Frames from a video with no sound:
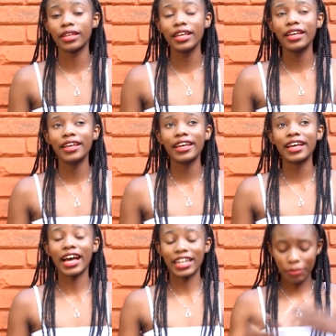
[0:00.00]

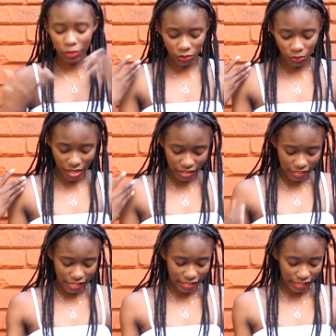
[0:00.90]
and I'm going to wear
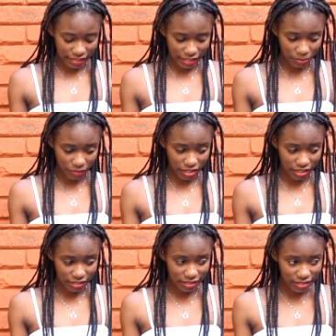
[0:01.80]
these exact same
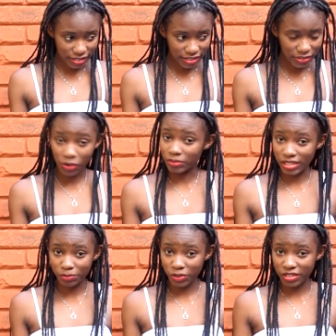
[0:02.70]
things. So I'm
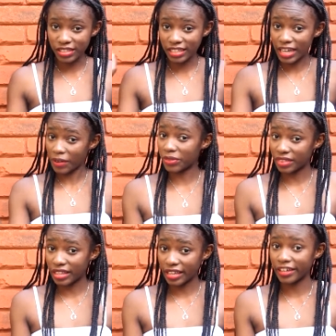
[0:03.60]
just putting that out
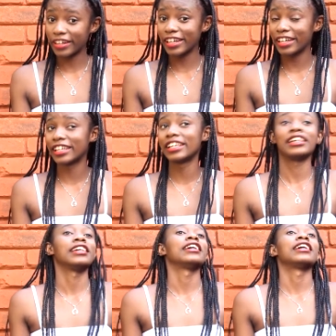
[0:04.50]
there
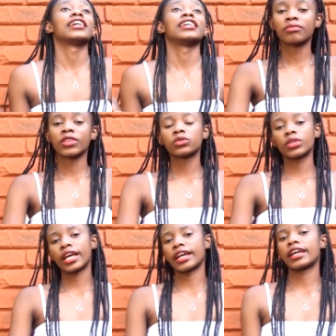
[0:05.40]
so
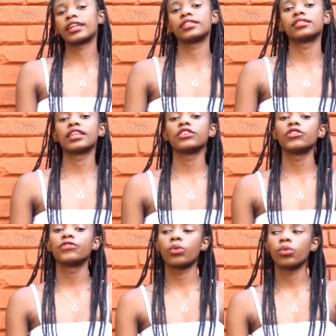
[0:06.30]
yeah guys thank
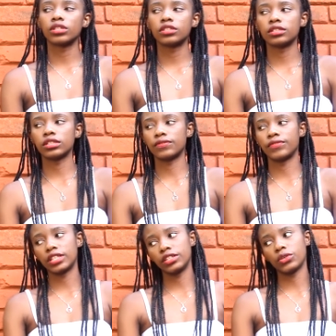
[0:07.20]
you for watching this
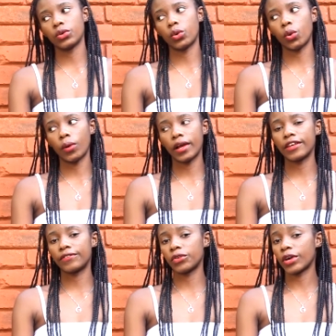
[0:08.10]
video
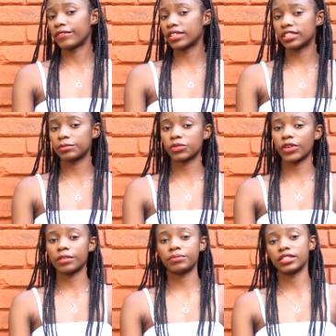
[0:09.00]
if you haven't
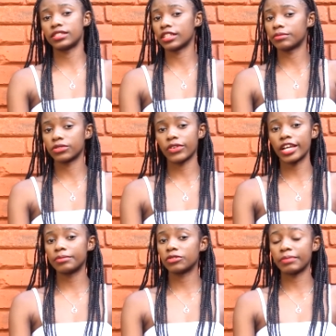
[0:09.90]
subscribed please
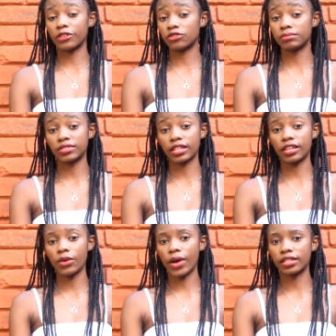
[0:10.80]
subscribe to my youtube
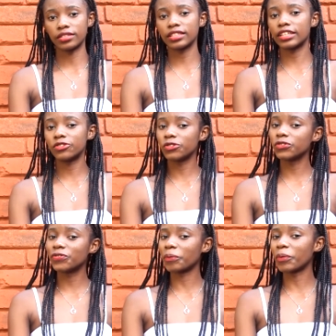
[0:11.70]
channel and stay
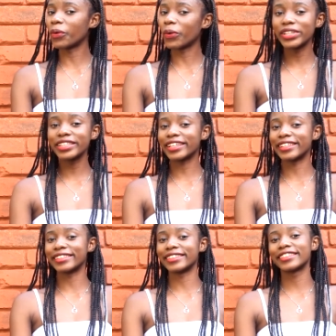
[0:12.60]
tuned for more
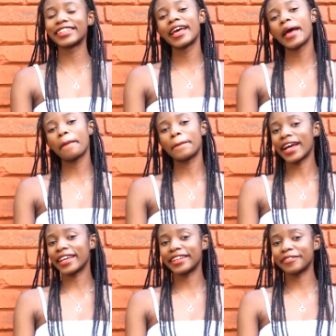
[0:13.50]
content
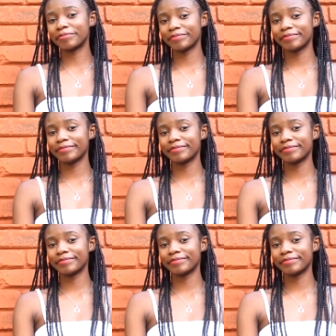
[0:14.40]
bye